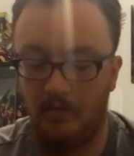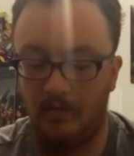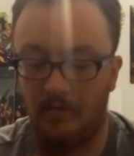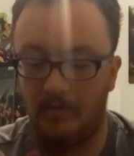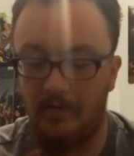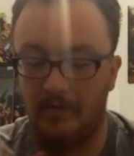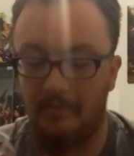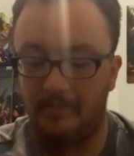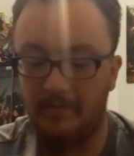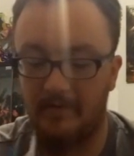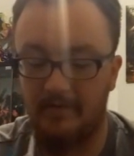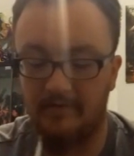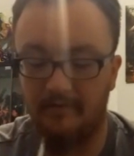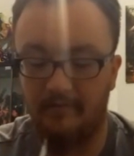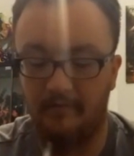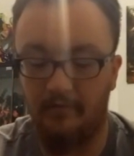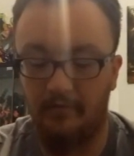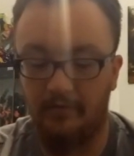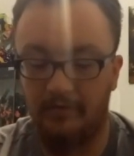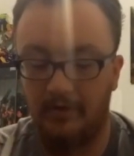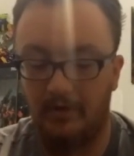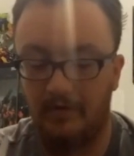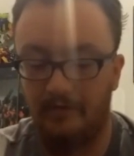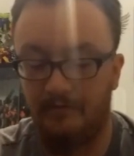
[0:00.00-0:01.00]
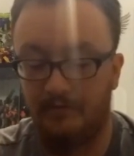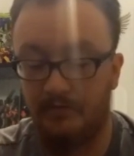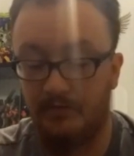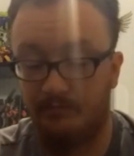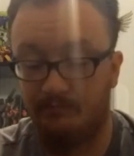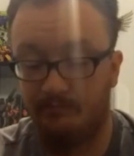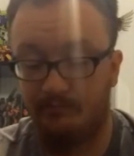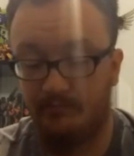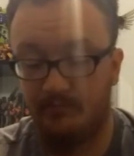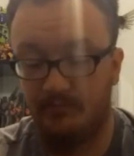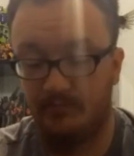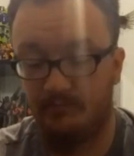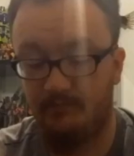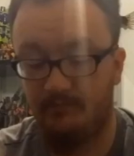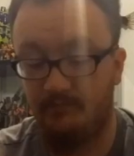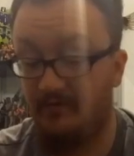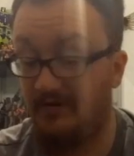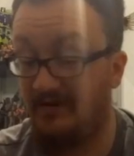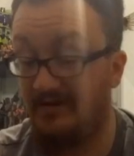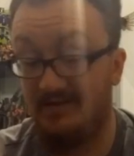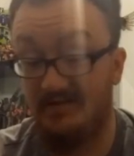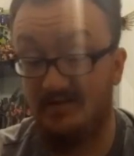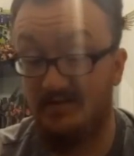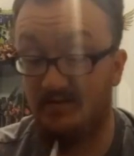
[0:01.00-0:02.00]
wee white bits fold down for
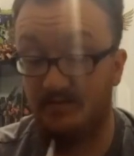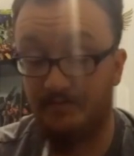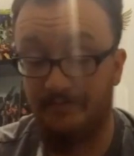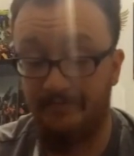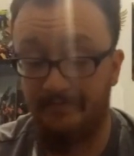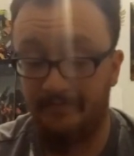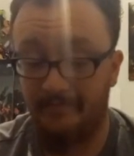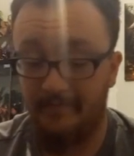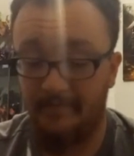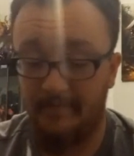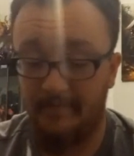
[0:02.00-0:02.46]
reasons.